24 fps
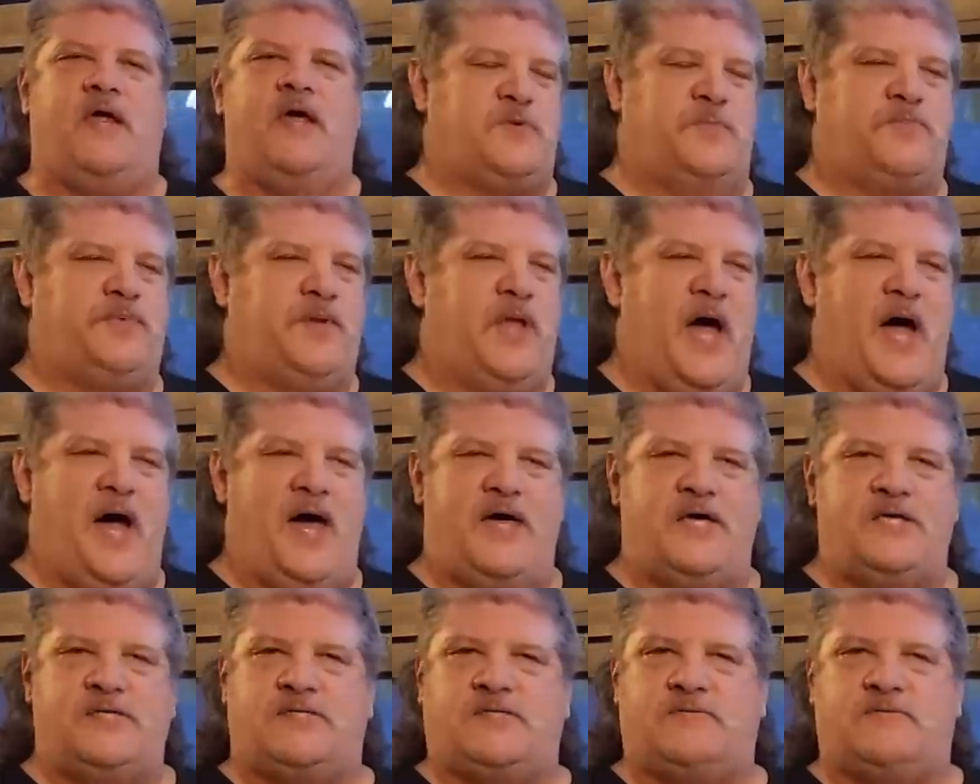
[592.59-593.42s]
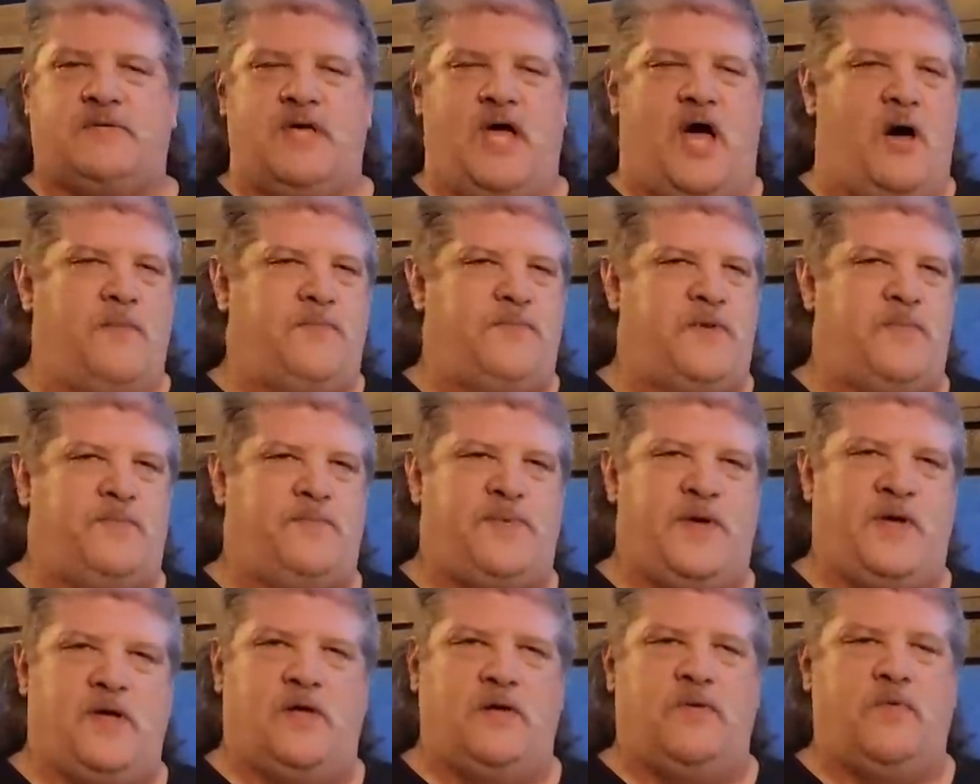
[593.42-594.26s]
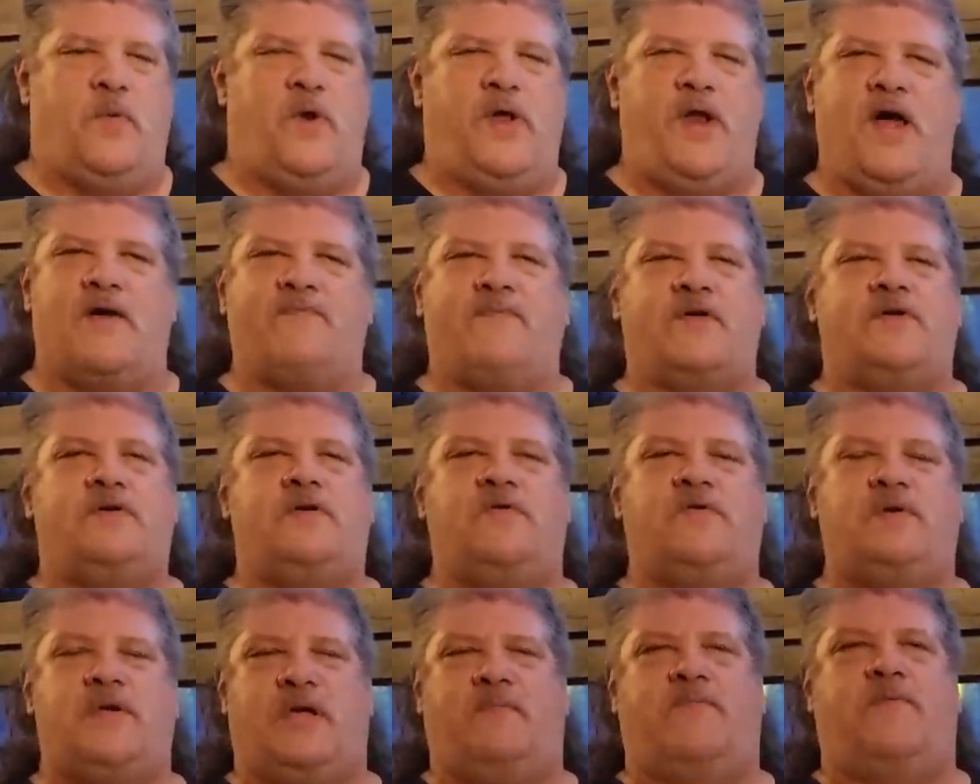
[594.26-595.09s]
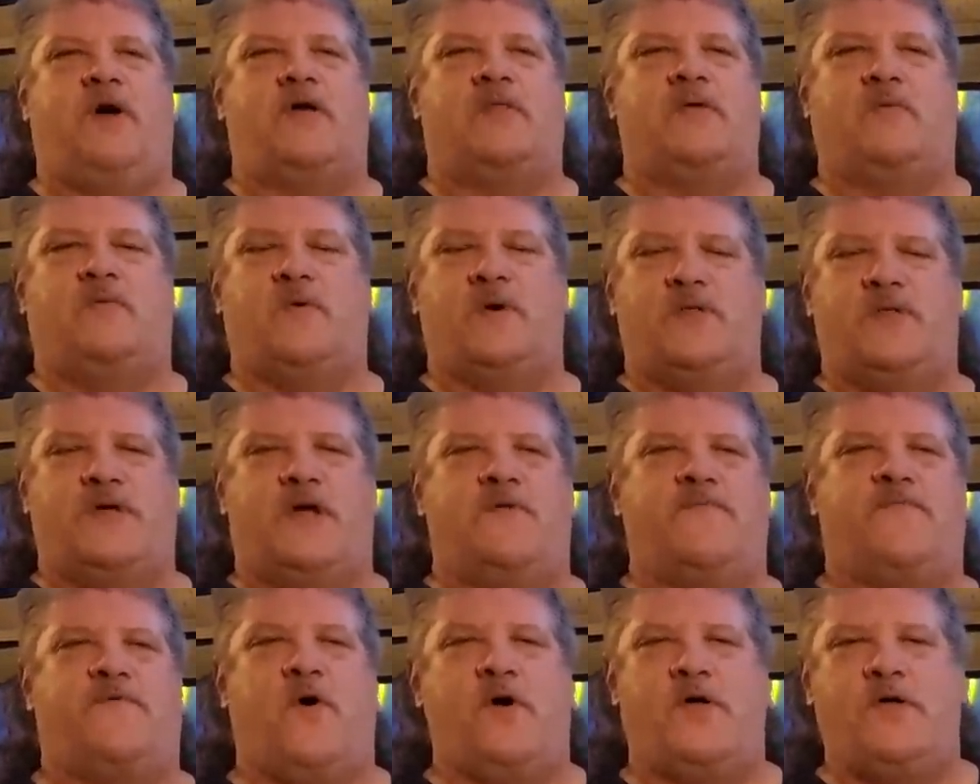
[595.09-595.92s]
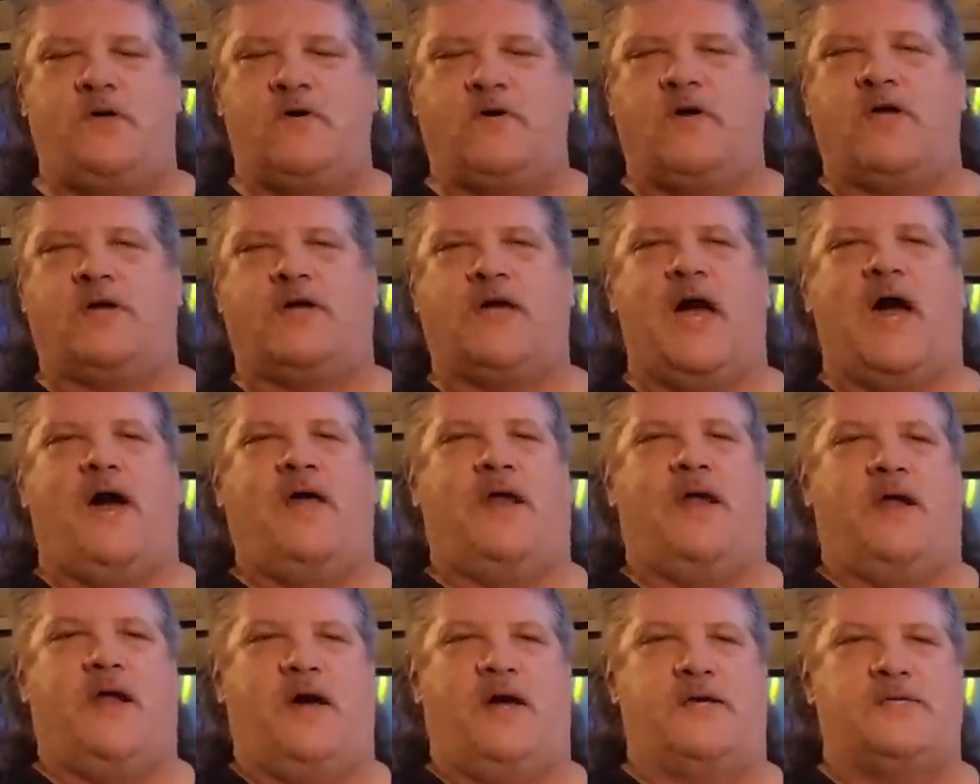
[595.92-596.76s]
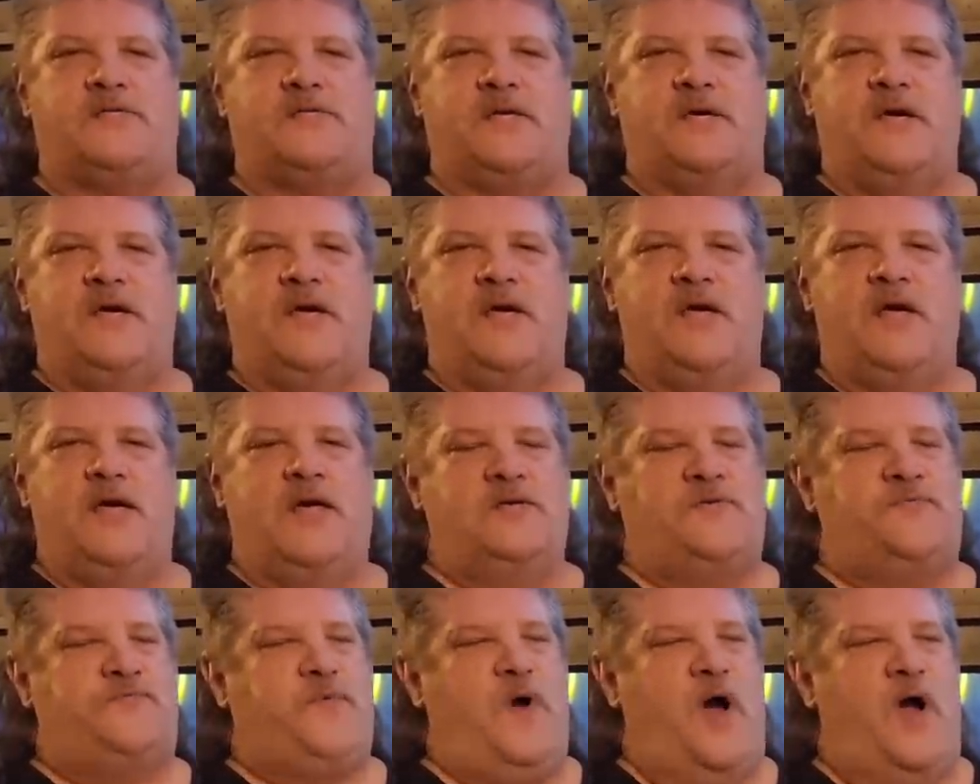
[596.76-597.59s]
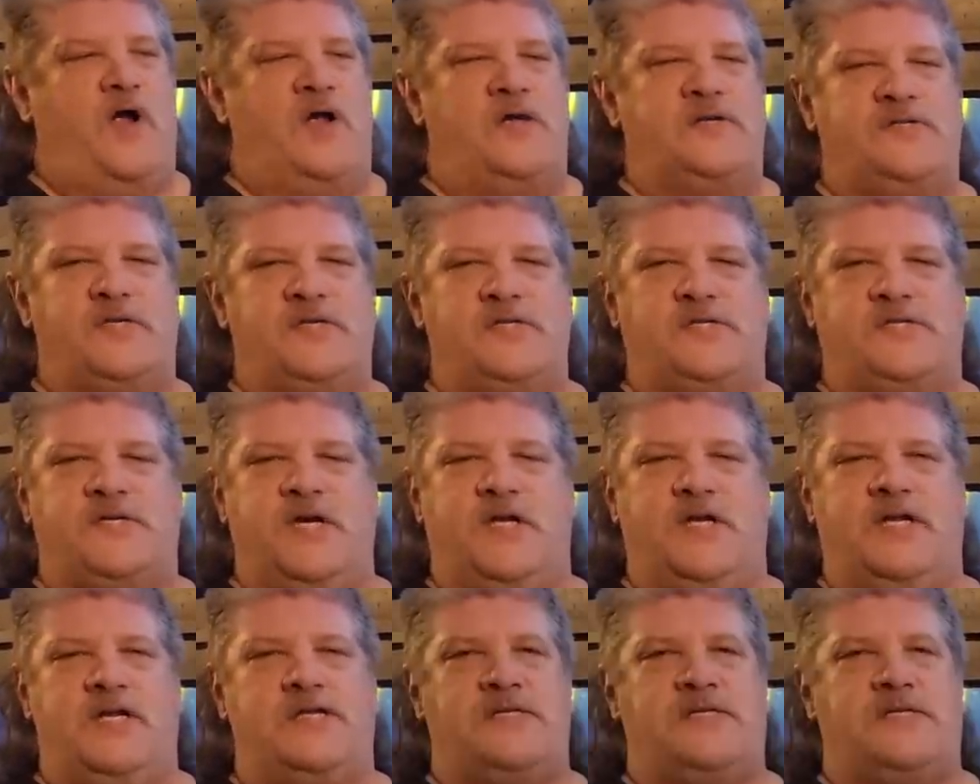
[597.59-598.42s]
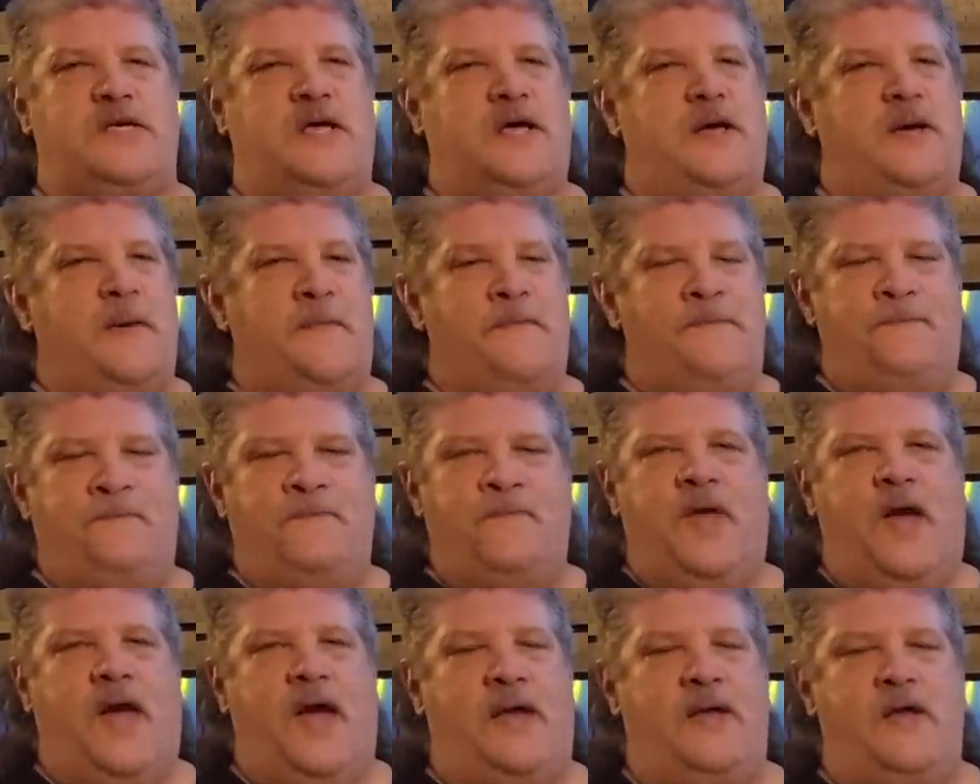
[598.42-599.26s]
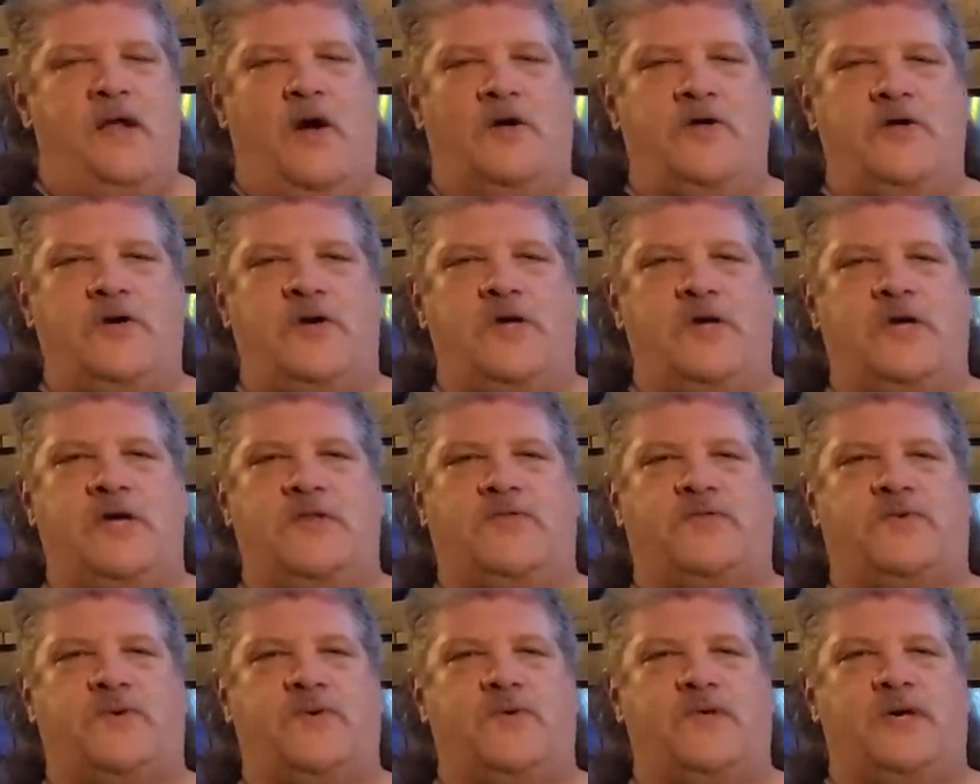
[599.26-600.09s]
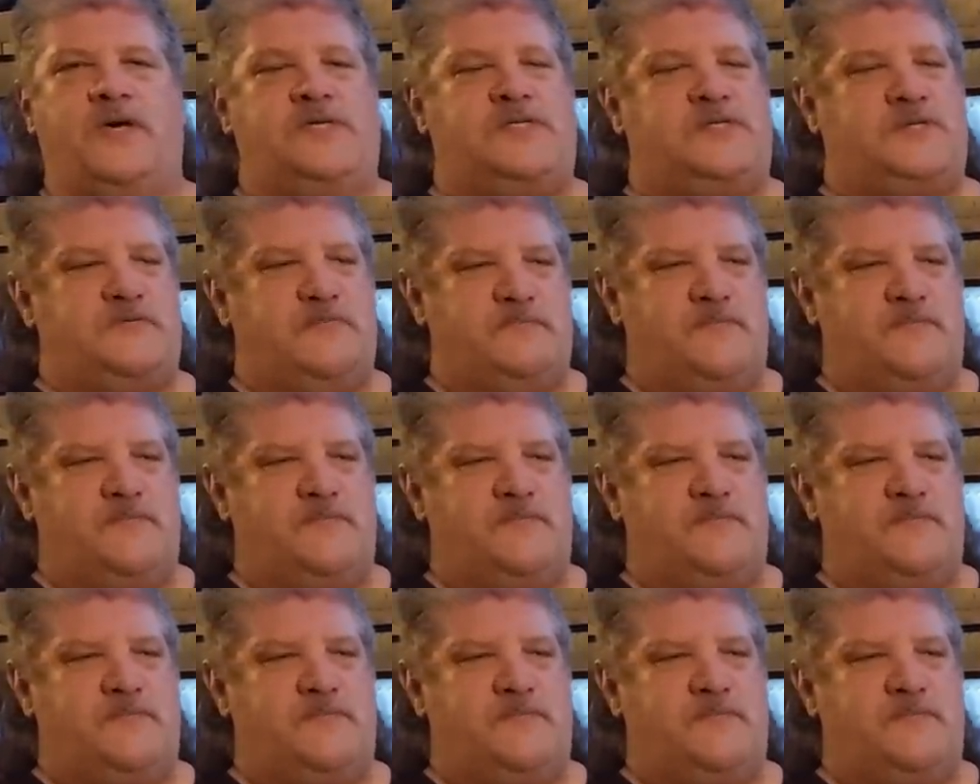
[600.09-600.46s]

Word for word: Supplies, help you build whatever you need, brother. We're there for you. You can count on us. As far as the sickness, I know you can get through this.